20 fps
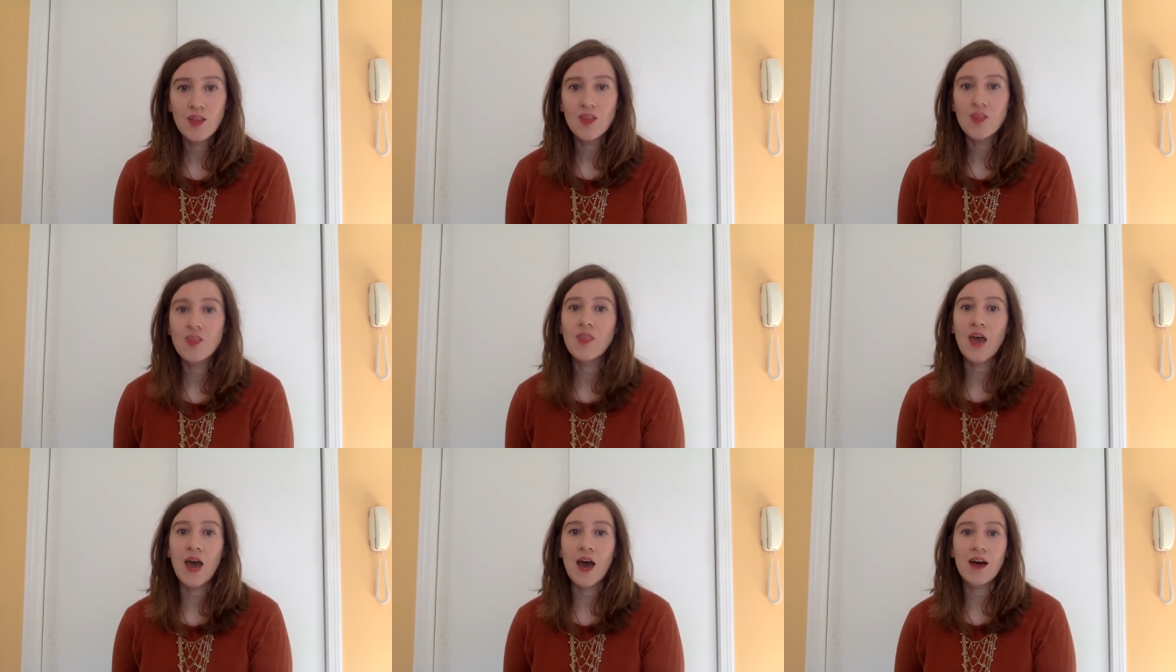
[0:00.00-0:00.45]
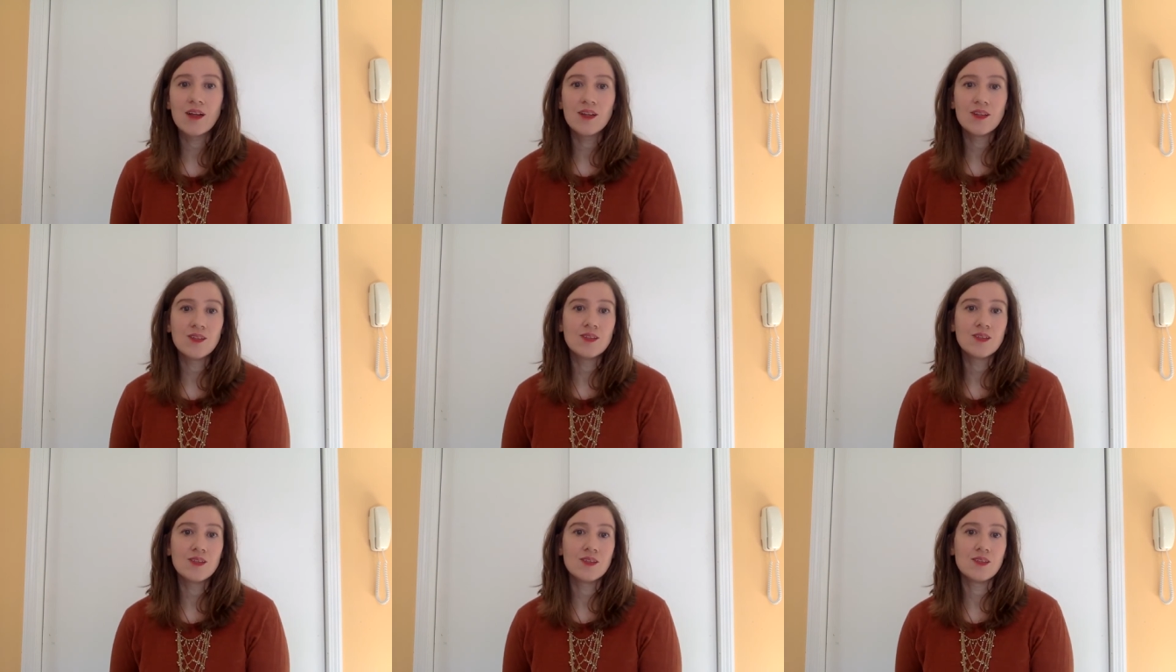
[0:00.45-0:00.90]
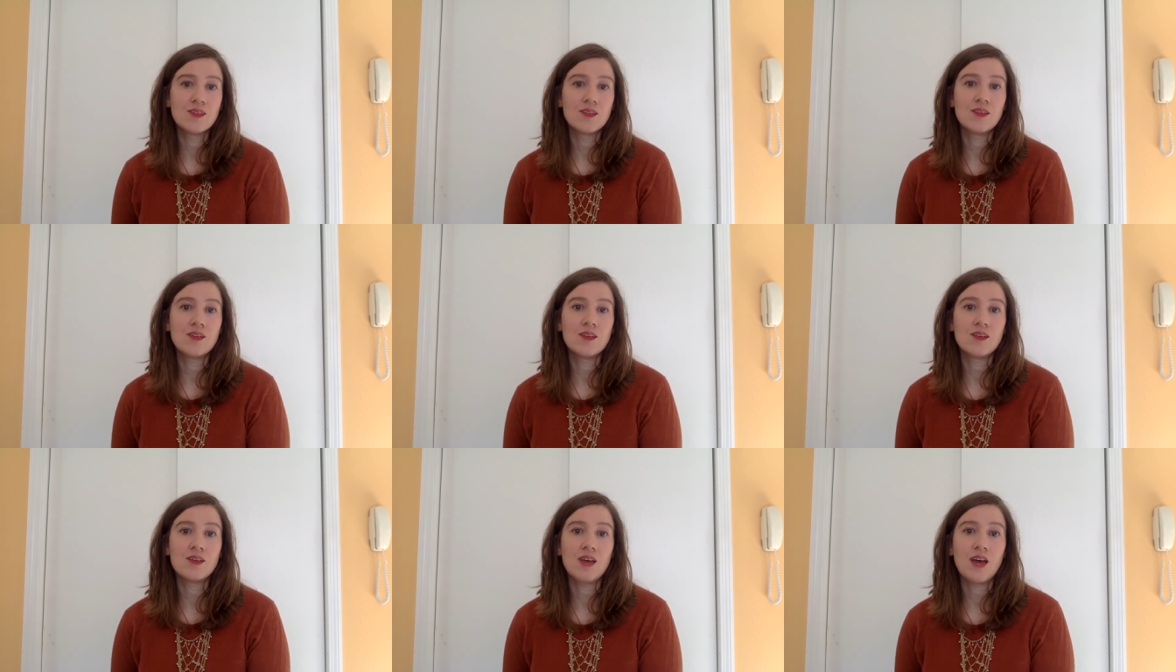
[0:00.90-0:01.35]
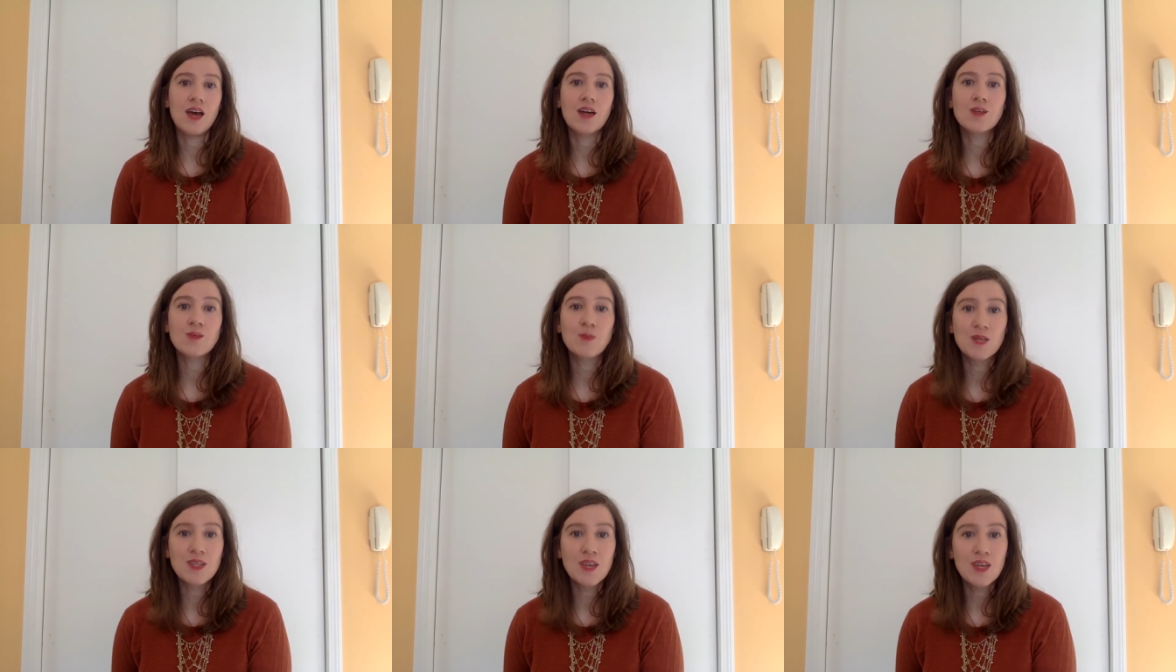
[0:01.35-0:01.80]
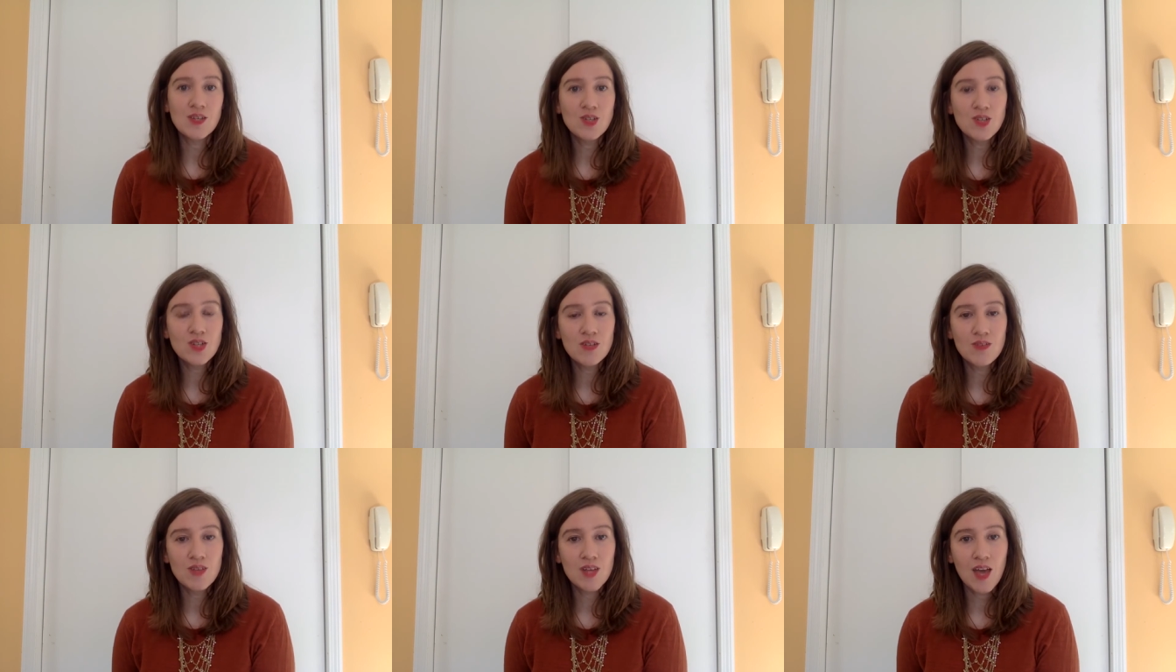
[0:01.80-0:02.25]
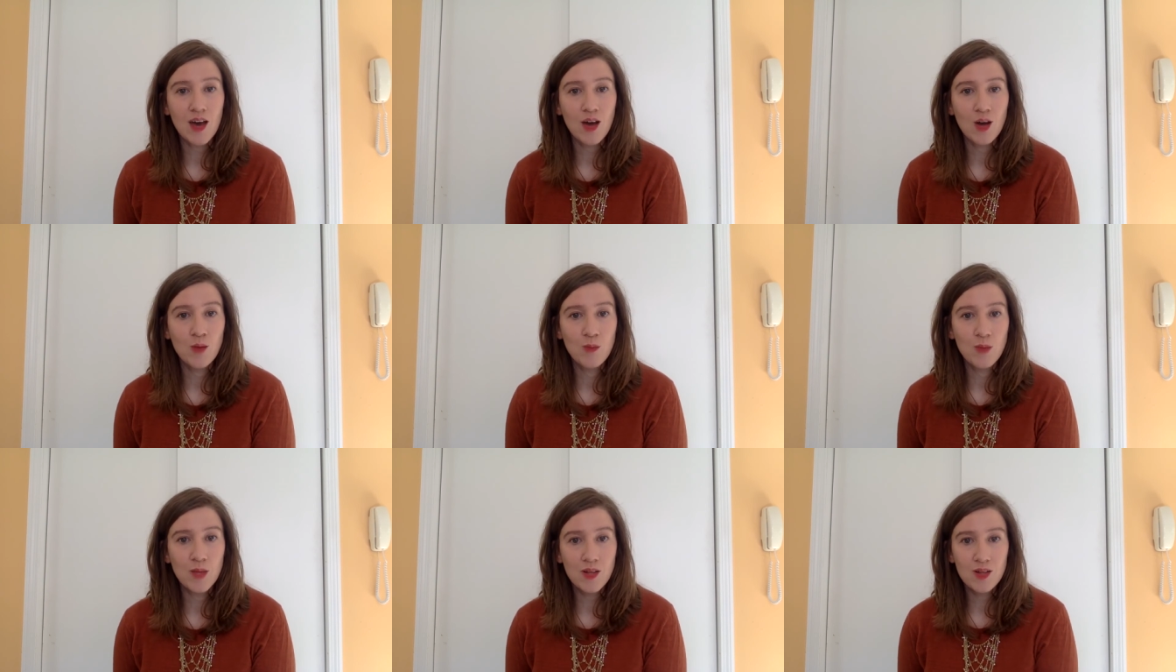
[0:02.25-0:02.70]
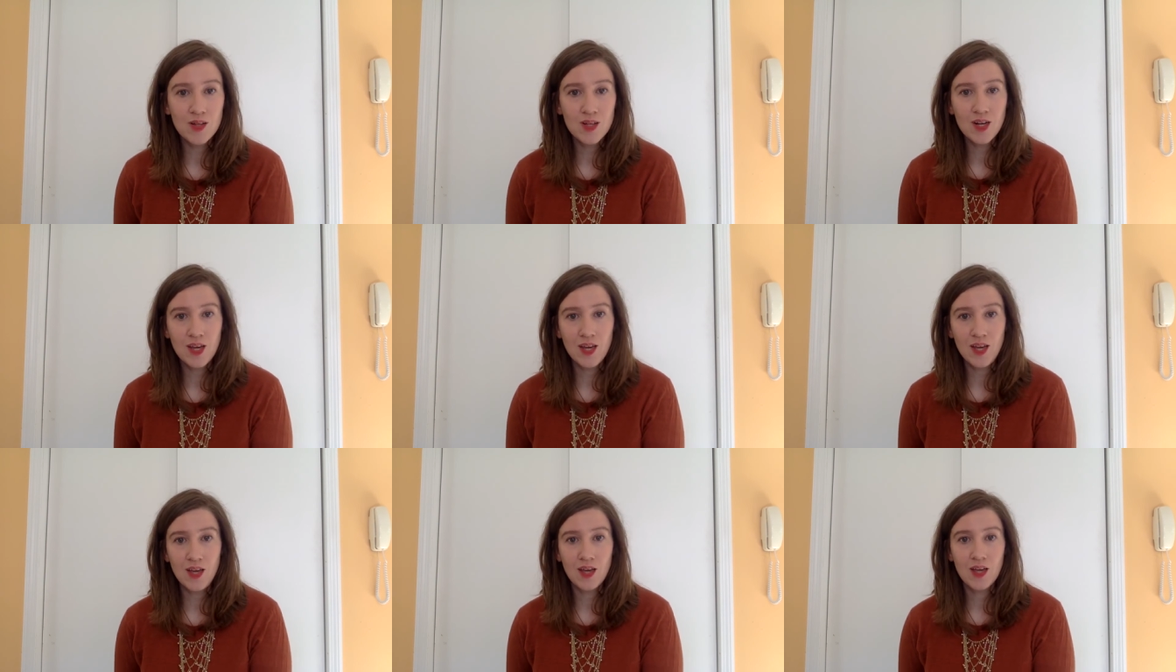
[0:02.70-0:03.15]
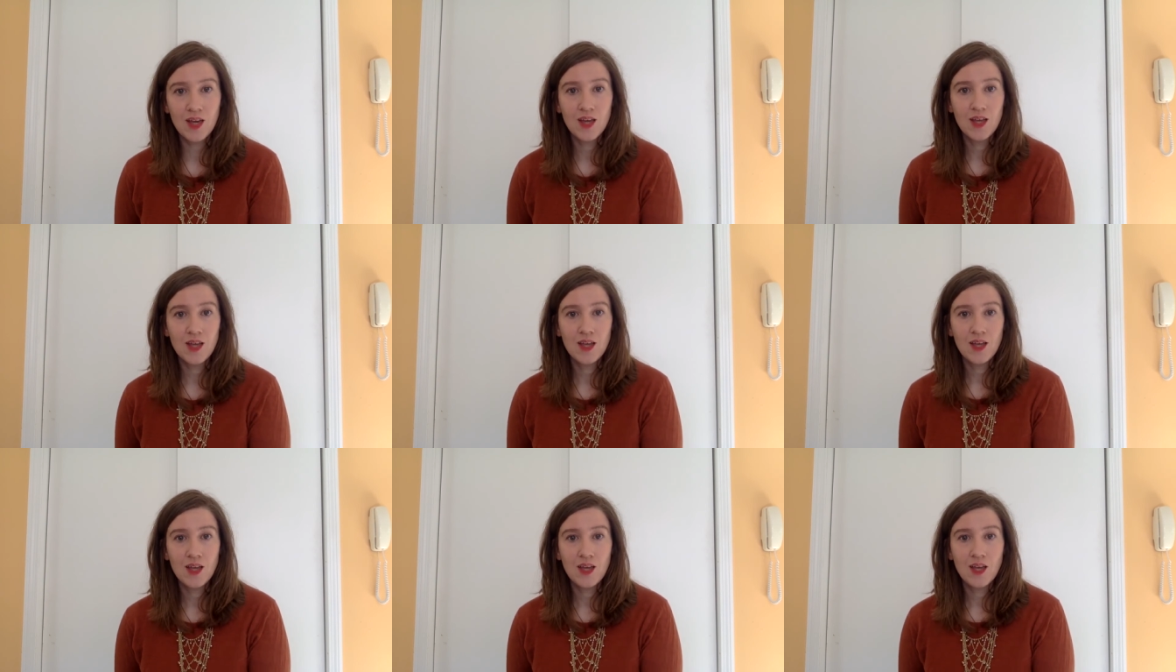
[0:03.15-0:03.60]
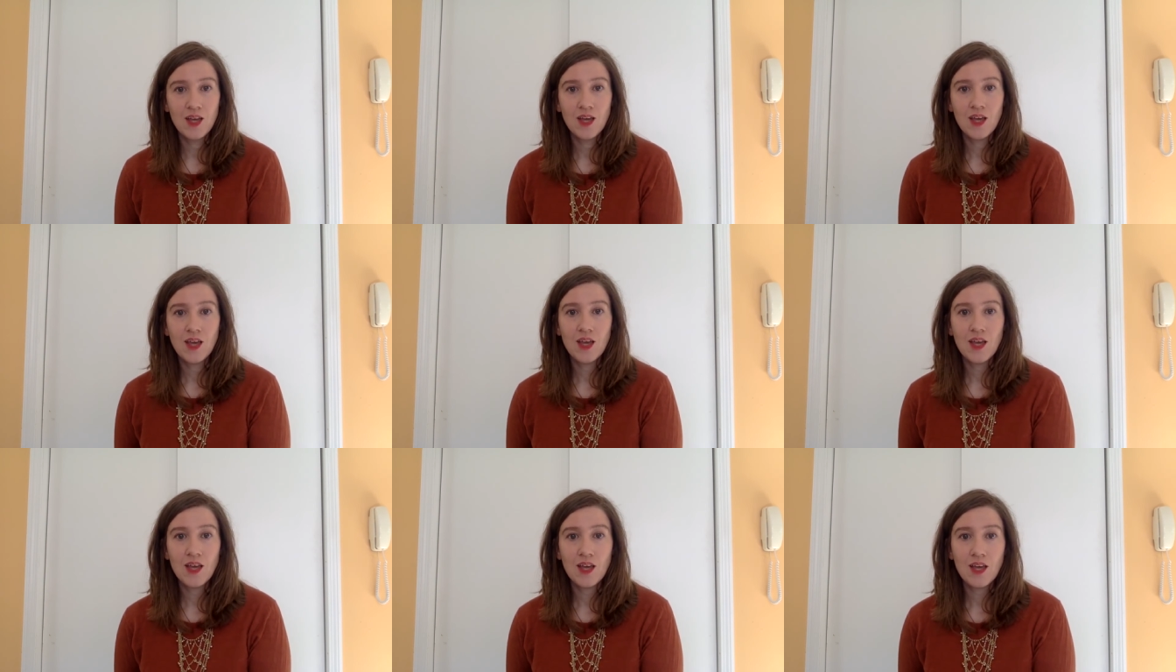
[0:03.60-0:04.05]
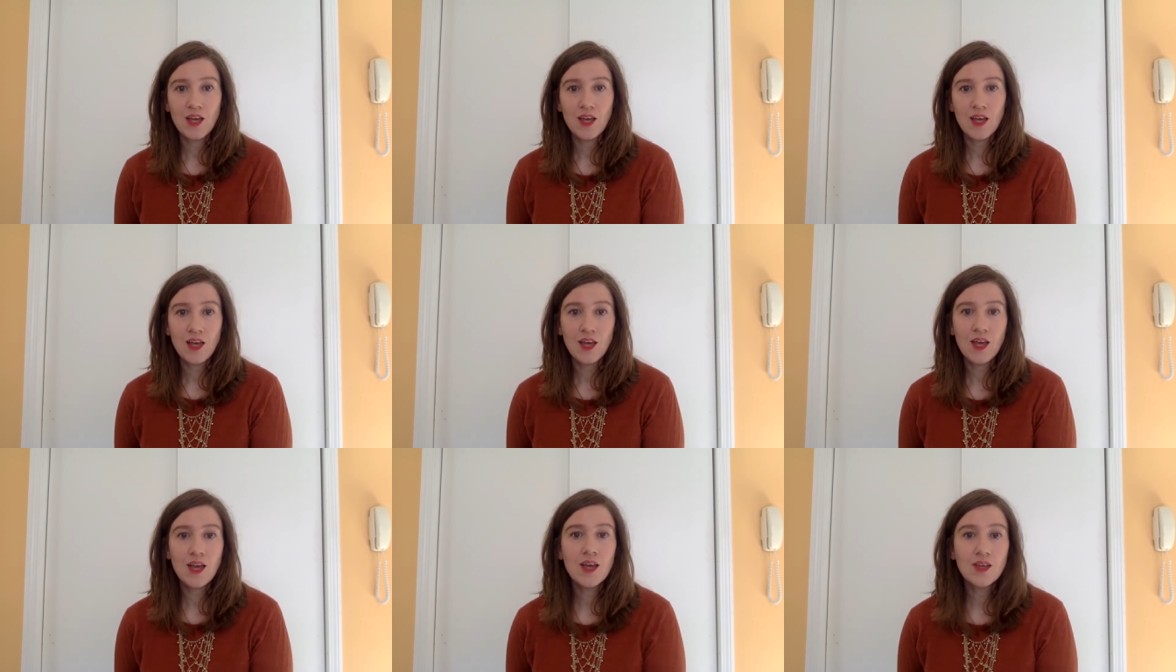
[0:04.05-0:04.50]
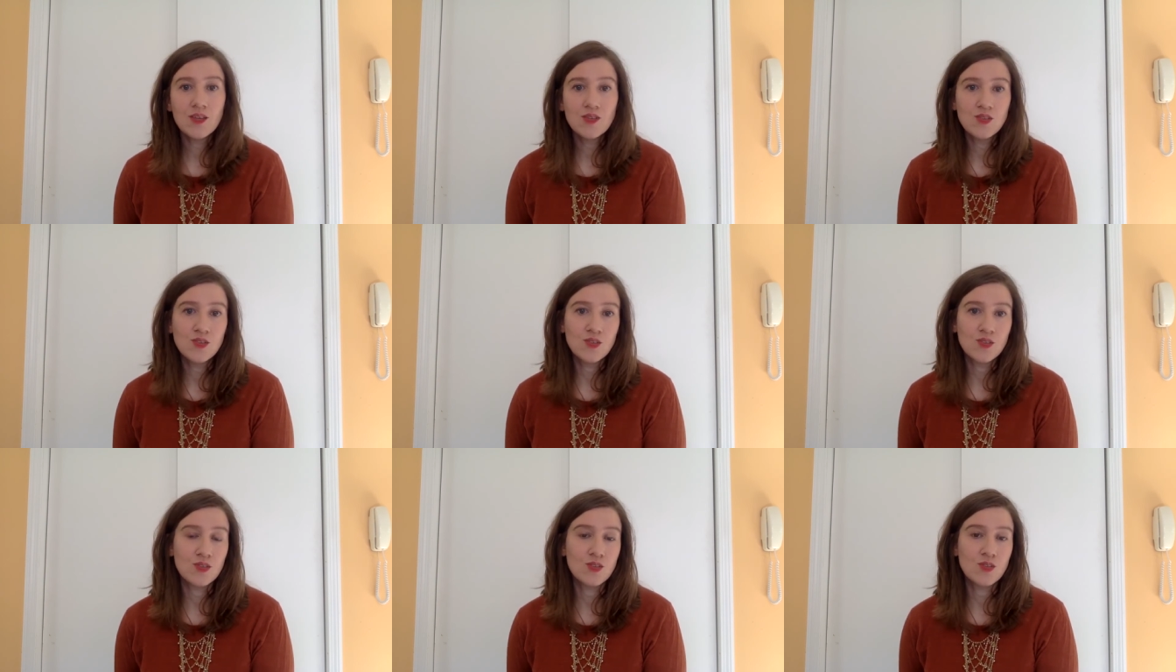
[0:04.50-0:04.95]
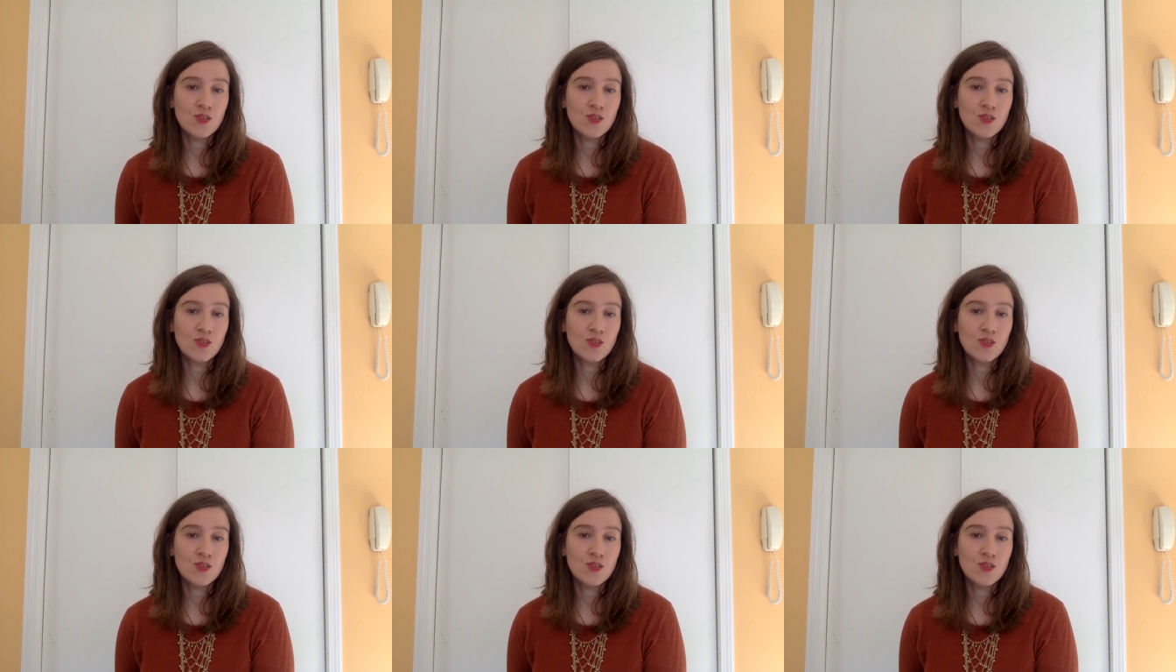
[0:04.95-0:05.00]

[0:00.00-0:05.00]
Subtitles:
that expectation of accountability is